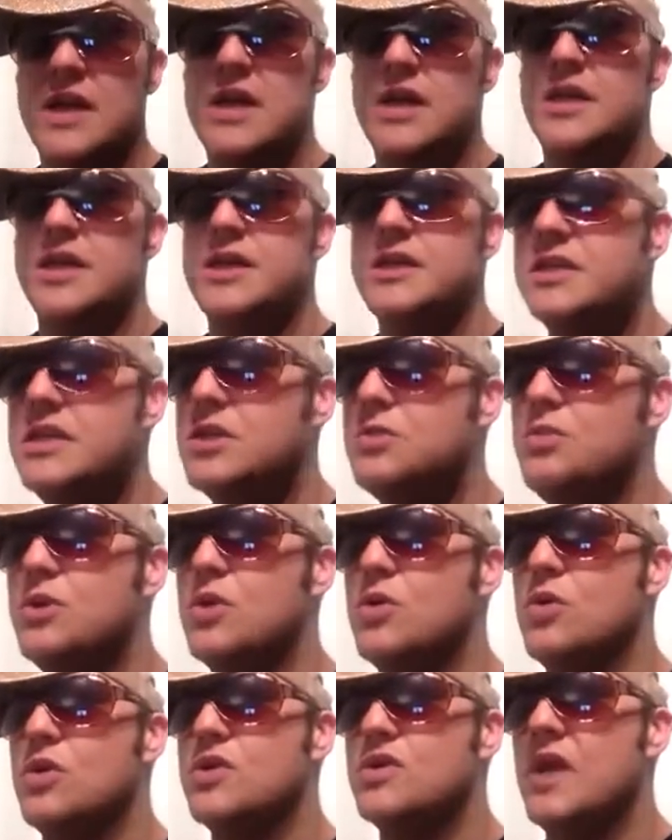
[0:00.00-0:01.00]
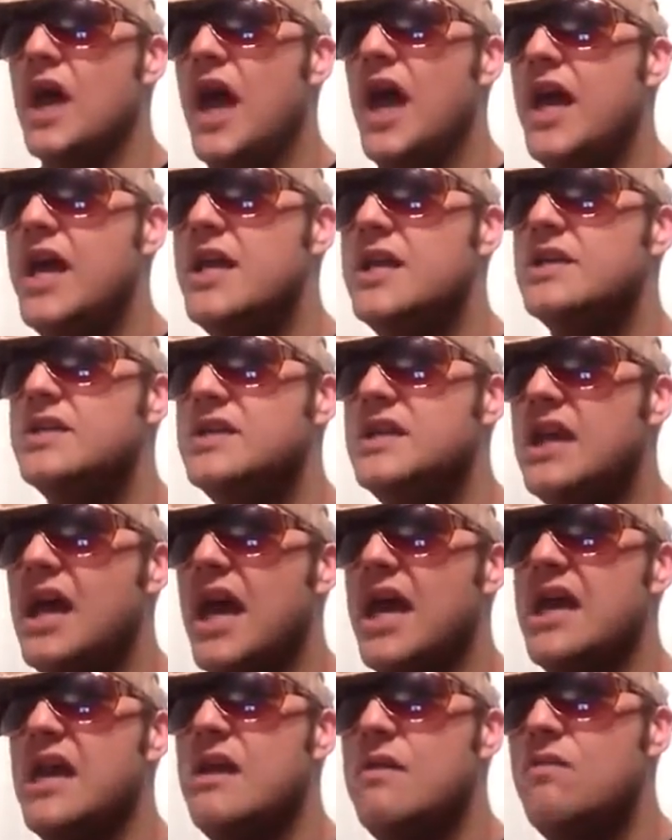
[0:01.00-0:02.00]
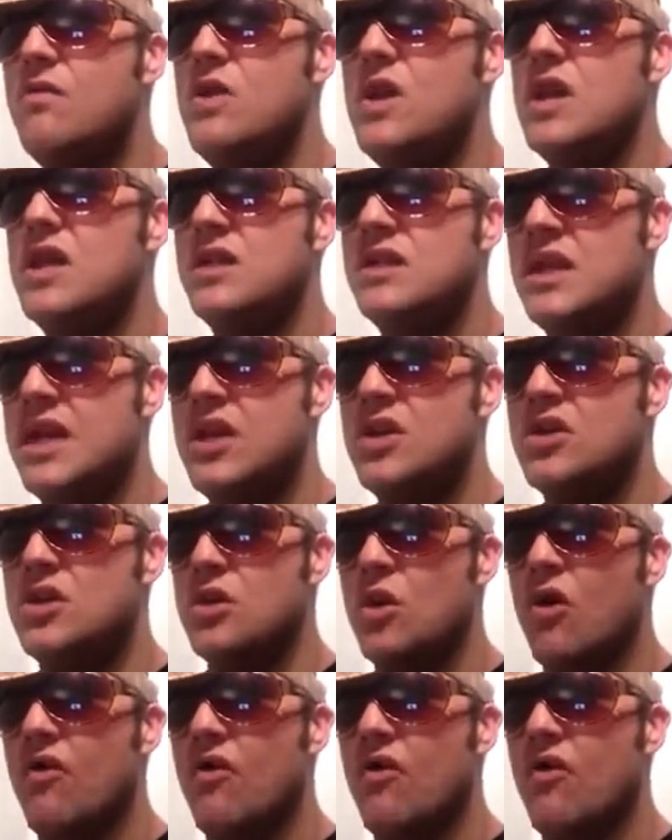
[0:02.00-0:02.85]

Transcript: This is because the ANC had every intention